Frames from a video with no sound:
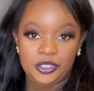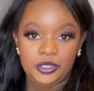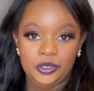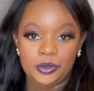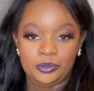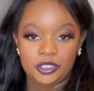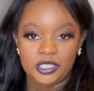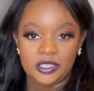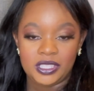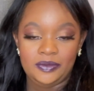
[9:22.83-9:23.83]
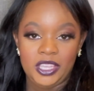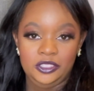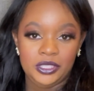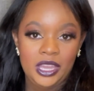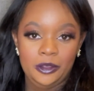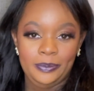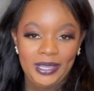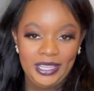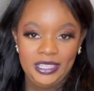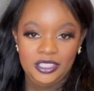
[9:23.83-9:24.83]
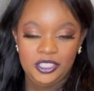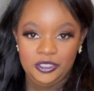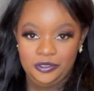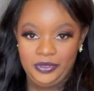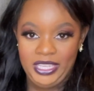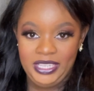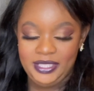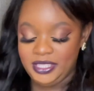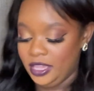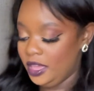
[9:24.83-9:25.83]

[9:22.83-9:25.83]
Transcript: to the products that you're now applying to your face